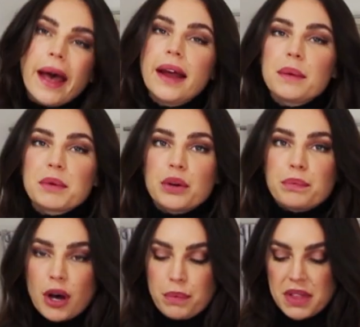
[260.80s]
and I'm going
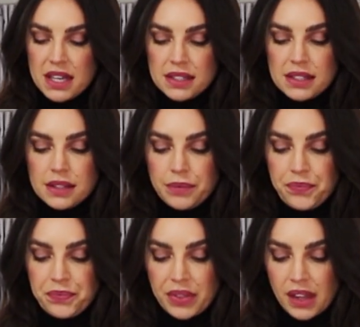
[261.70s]
to pop this
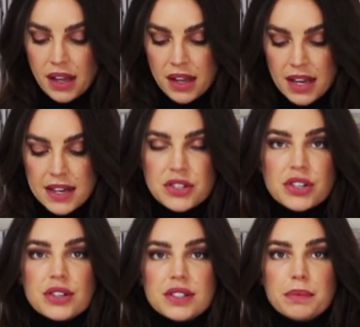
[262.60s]

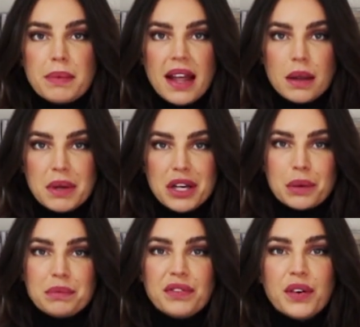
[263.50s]
into some
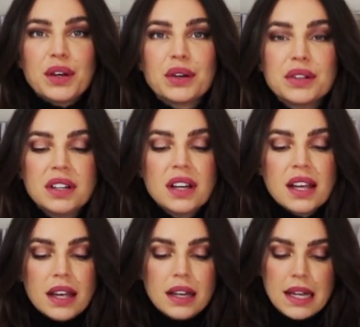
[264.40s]
aluminium foil
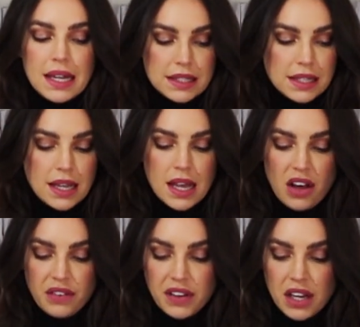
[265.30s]
and into the
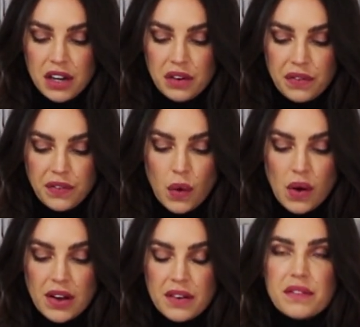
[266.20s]
oven
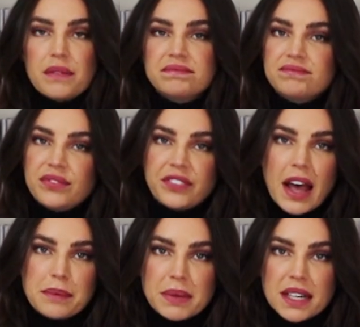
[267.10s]
for
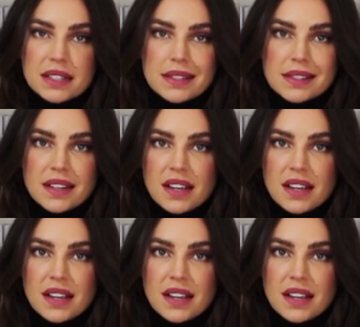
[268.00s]
5 minutes.